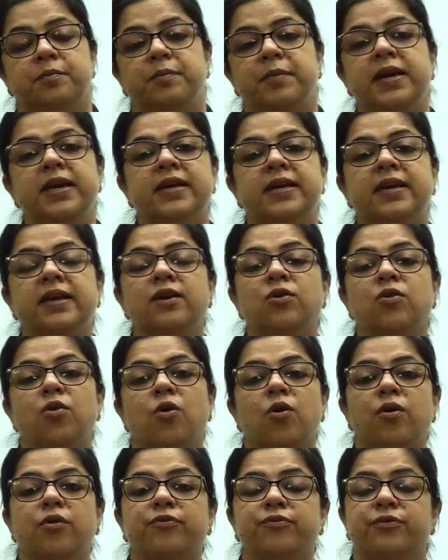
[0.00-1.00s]
making
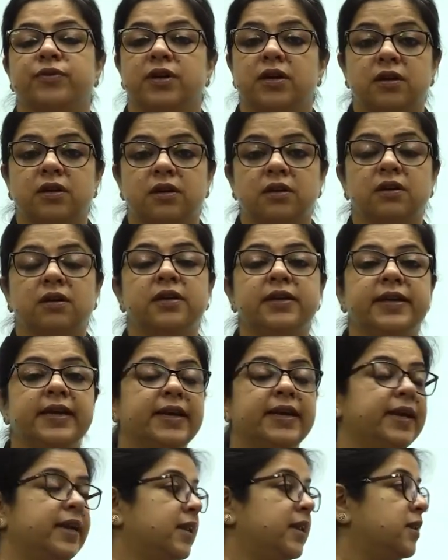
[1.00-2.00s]
of curd,
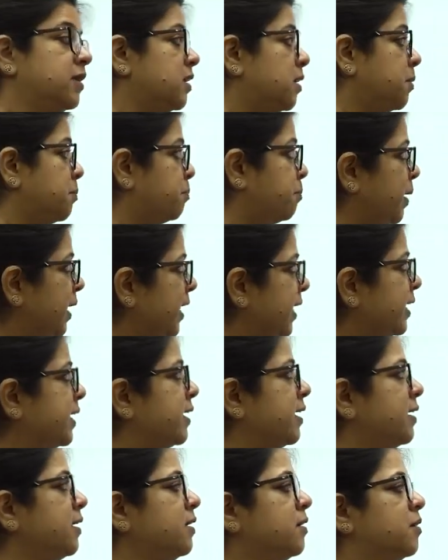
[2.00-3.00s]
in
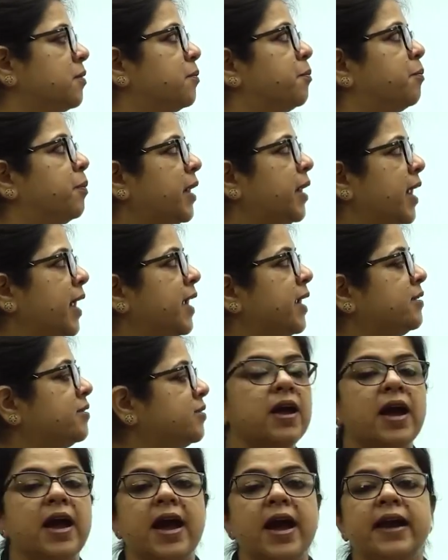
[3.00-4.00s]
baking bread,
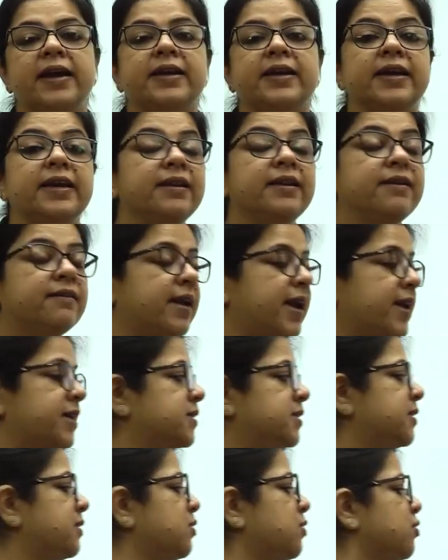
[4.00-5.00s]
and in
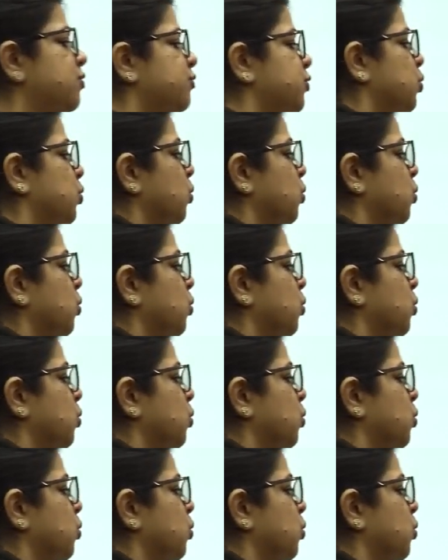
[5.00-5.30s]
rising of